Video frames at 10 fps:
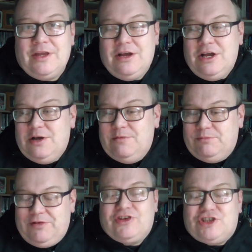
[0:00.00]
But
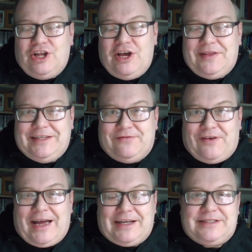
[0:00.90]
you've got to learn these
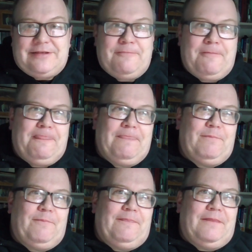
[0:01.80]
facts.
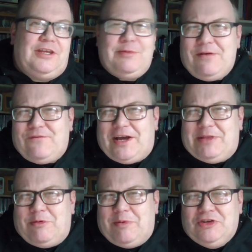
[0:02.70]
You might find
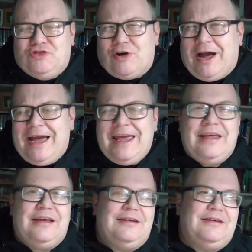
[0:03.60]
them a bit dry.
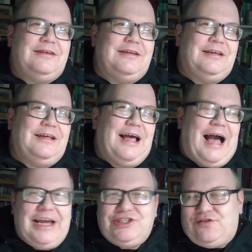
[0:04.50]

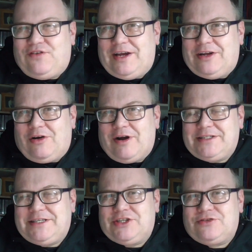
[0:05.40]
I used to find
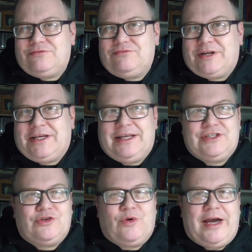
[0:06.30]
RICS
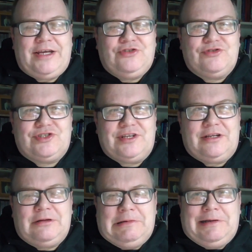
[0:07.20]
regulation quite
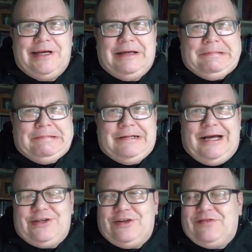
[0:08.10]
interesting.
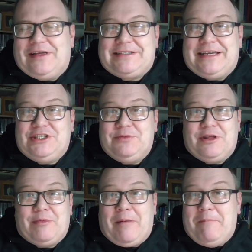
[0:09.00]
I don't know if that's saying
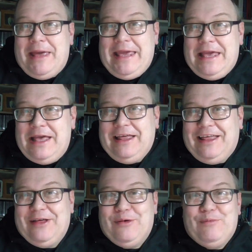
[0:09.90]
something about me,
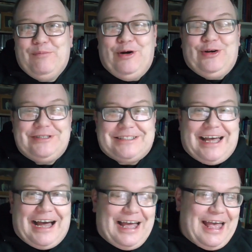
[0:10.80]
but
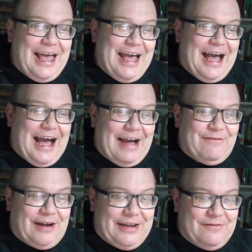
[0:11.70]
I
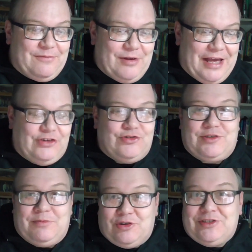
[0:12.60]
find it
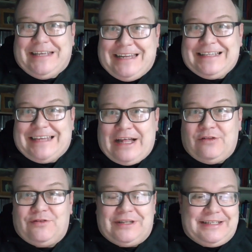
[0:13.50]
interesting because it is
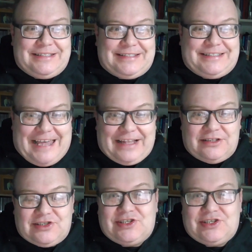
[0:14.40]
helpful. It tells